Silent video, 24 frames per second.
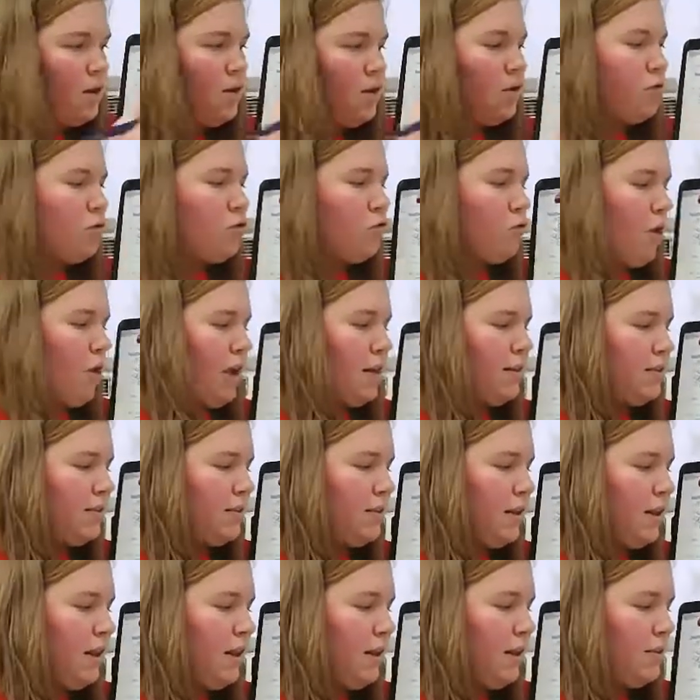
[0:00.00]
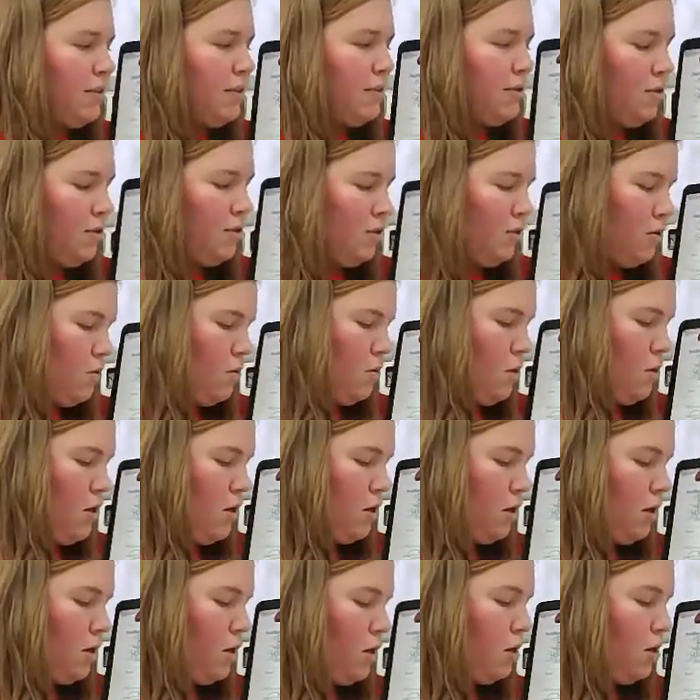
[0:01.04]
Dress is to
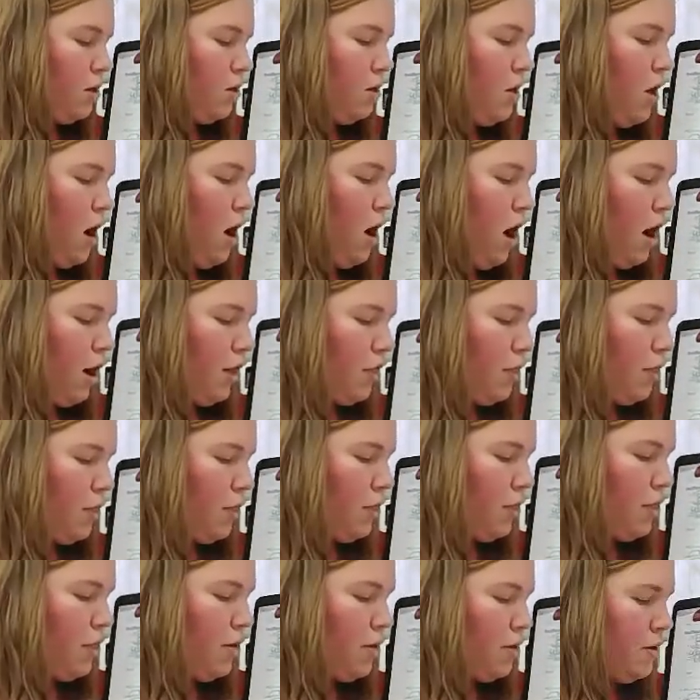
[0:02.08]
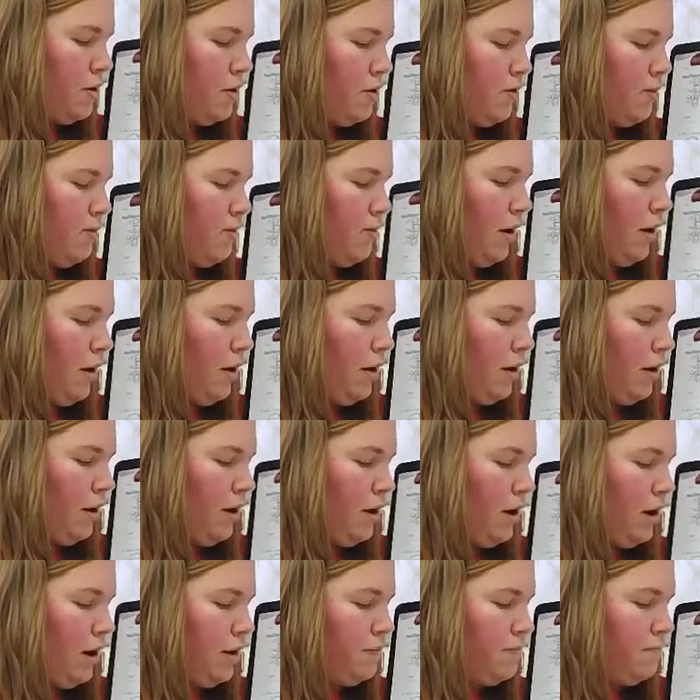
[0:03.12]
cloth. Very
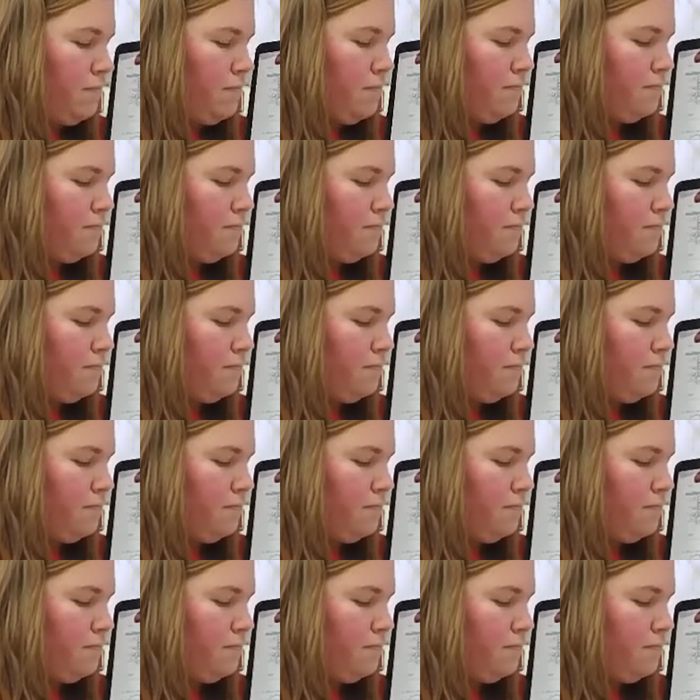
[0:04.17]
good.